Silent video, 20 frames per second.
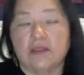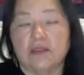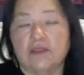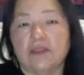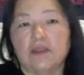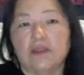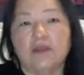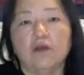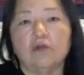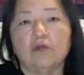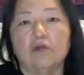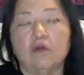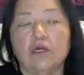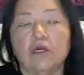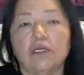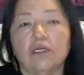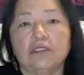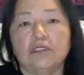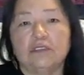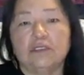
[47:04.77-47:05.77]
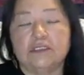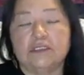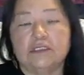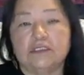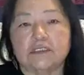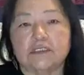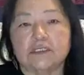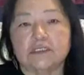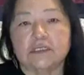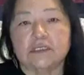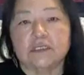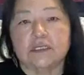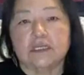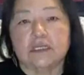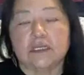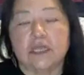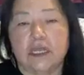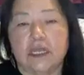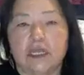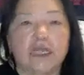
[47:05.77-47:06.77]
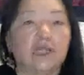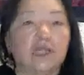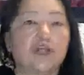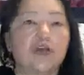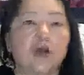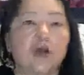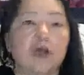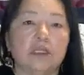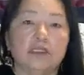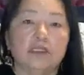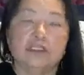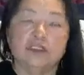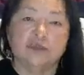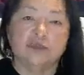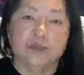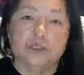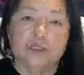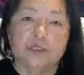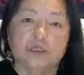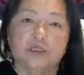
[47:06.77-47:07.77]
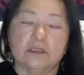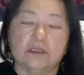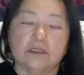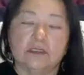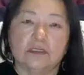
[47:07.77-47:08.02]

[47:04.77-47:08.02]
there was an acknowledgement